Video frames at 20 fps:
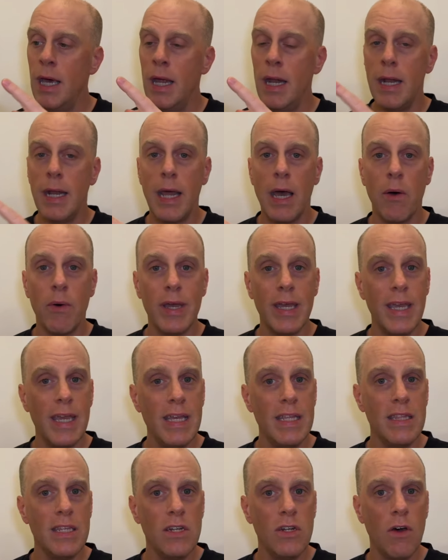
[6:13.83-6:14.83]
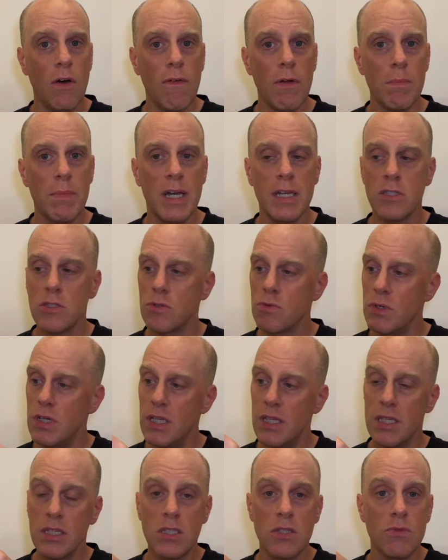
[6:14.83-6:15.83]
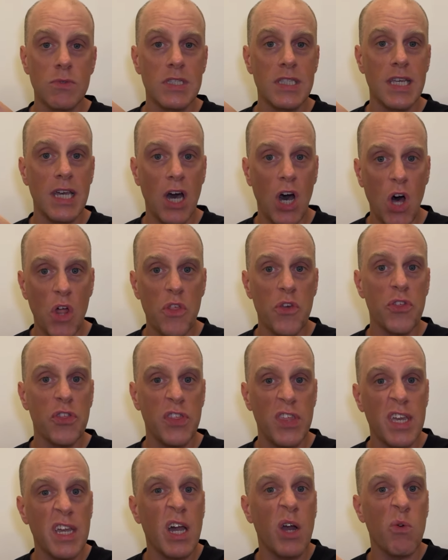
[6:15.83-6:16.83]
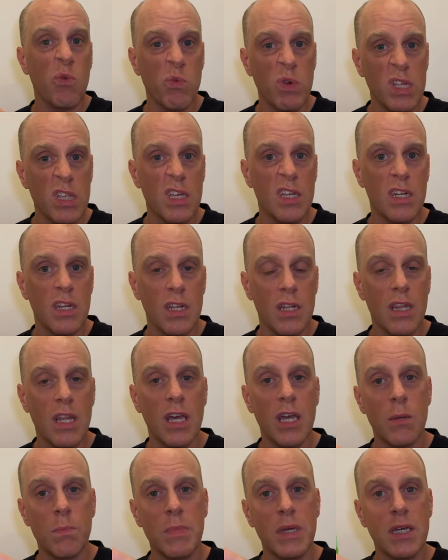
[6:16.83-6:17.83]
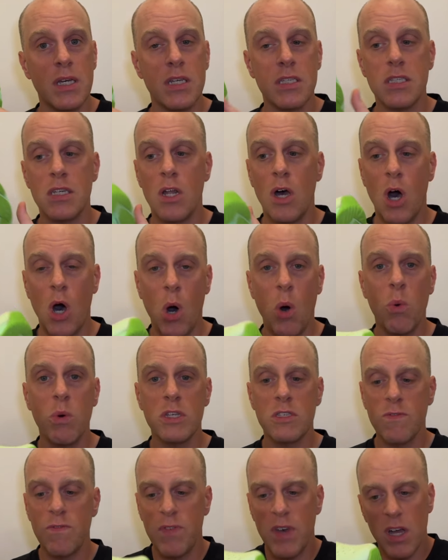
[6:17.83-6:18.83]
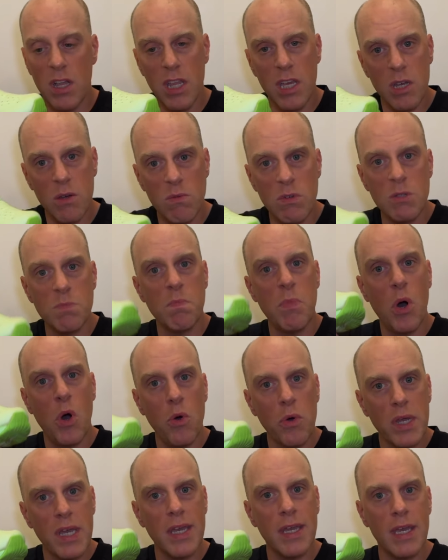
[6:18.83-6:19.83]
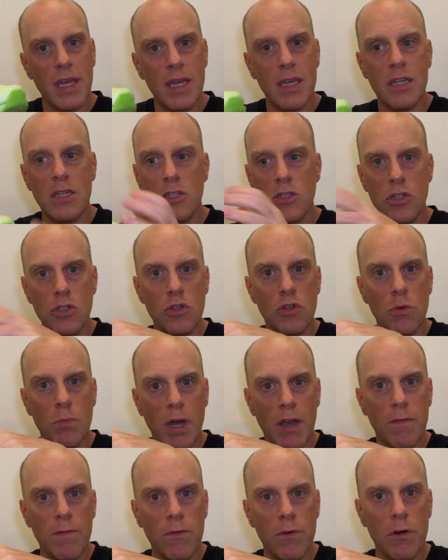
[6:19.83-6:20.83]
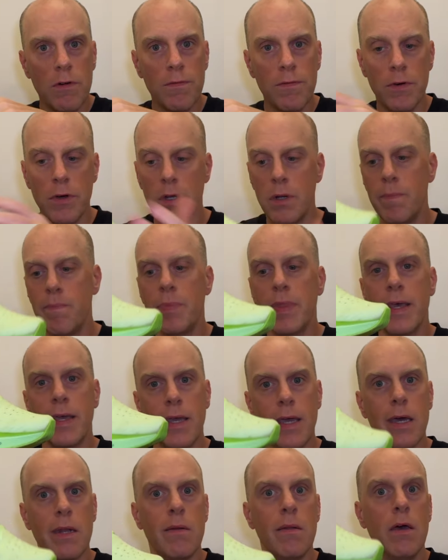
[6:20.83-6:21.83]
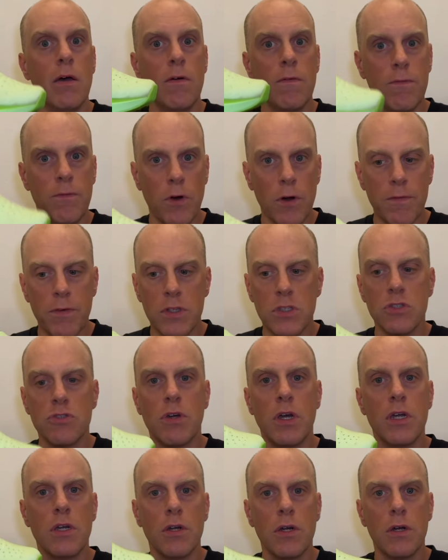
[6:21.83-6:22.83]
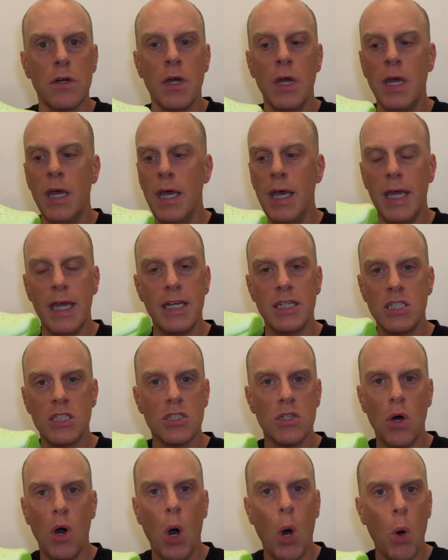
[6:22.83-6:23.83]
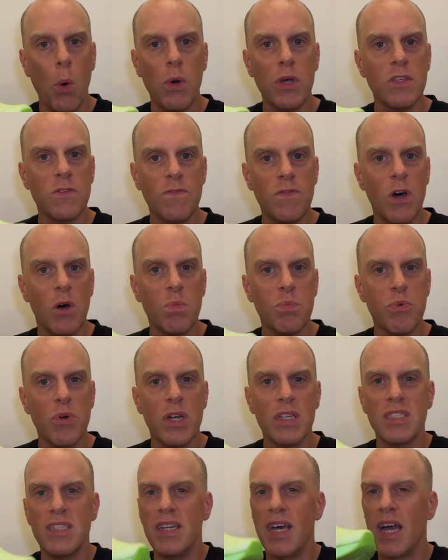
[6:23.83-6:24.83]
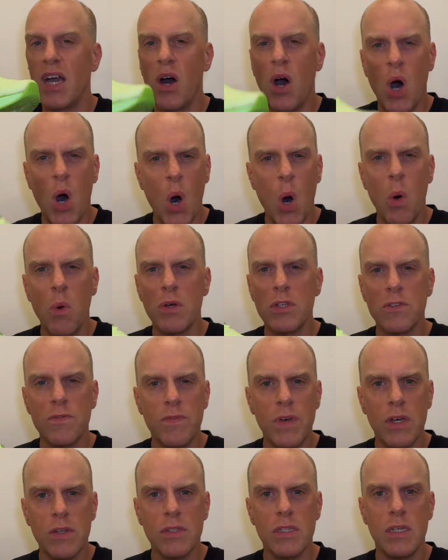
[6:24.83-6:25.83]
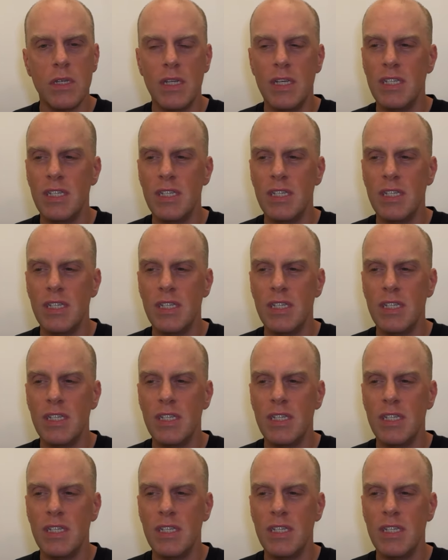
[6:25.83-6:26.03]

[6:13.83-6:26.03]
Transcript: Now, in the NovaBlast 3, this was the other thing I really didn't like, because it always felt like it was poking into my forefoot. Again, forefoot striker, it just always felt present. I always felt it.